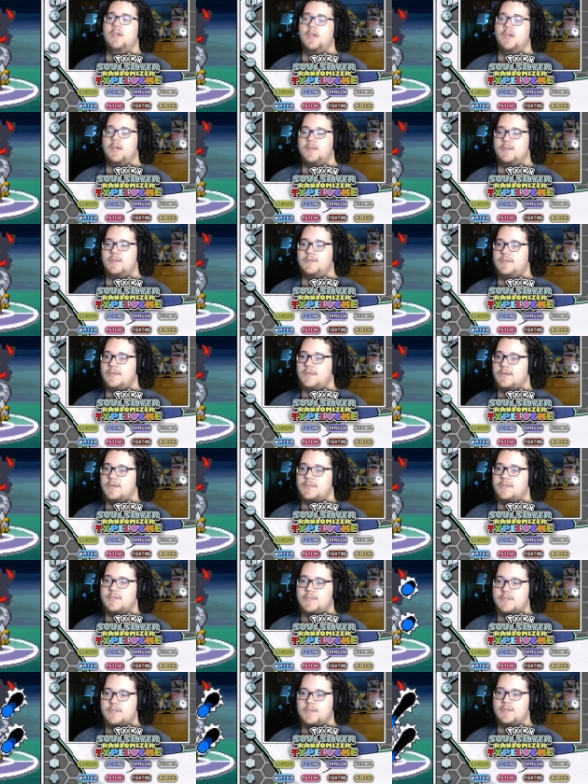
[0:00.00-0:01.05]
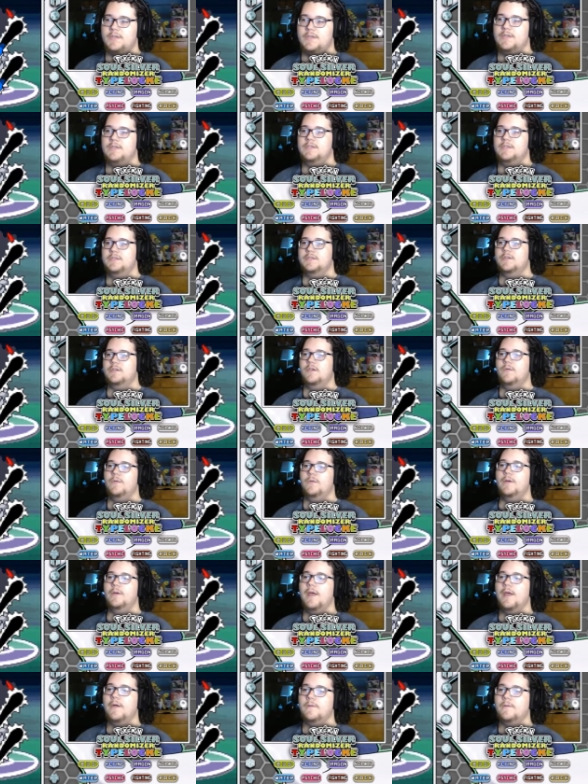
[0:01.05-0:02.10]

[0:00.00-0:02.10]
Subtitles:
this Giratina is going down.